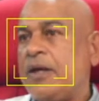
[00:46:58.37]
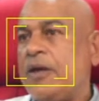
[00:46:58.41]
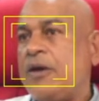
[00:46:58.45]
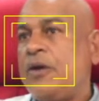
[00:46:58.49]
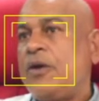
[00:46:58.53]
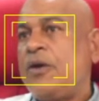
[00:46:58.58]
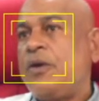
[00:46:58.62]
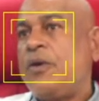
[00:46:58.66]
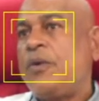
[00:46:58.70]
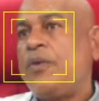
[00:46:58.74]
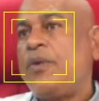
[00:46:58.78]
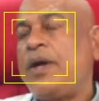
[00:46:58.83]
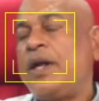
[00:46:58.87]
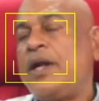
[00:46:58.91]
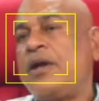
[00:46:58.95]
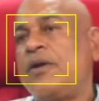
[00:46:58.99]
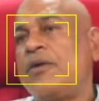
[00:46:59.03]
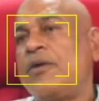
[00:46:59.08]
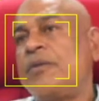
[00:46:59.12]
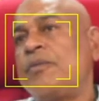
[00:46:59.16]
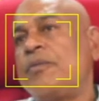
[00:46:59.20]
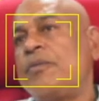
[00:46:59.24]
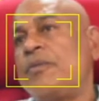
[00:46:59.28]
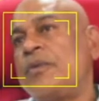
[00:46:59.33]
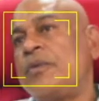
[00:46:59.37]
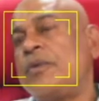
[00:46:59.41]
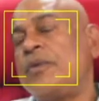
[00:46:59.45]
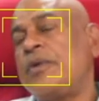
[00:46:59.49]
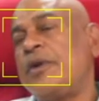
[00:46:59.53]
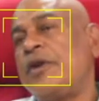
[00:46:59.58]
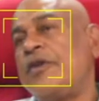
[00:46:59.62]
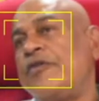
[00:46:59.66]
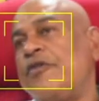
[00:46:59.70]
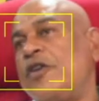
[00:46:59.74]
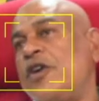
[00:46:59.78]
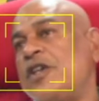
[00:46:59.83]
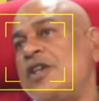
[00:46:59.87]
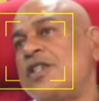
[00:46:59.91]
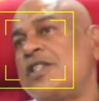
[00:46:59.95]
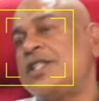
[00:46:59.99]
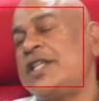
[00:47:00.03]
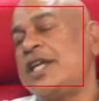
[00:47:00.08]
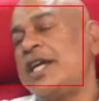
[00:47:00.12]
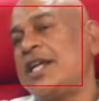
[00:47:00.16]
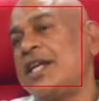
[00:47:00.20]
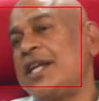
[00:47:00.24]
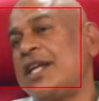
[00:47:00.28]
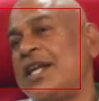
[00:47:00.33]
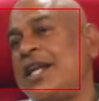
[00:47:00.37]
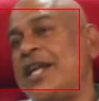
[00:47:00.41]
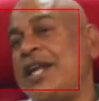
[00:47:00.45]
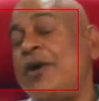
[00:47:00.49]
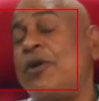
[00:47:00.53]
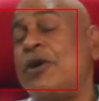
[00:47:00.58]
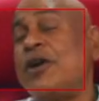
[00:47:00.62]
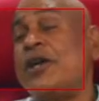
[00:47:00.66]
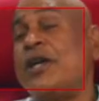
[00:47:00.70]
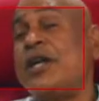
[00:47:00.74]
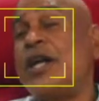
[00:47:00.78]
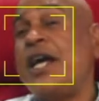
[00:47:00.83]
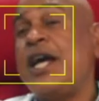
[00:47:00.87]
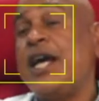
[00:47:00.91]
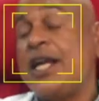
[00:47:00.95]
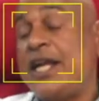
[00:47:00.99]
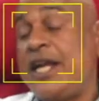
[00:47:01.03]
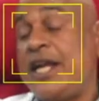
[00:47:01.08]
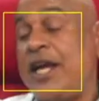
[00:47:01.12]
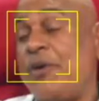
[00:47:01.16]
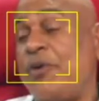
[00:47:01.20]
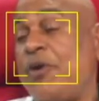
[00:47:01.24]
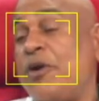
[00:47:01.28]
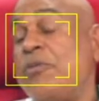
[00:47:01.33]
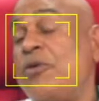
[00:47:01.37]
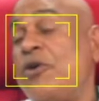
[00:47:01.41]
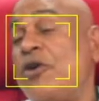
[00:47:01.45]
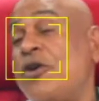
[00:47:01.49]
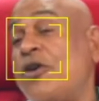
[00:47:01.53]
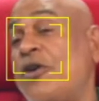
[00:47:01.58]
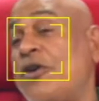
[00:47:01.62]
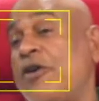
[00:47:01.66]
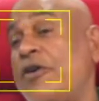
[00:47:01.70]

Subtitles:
Well, the first thing, they were more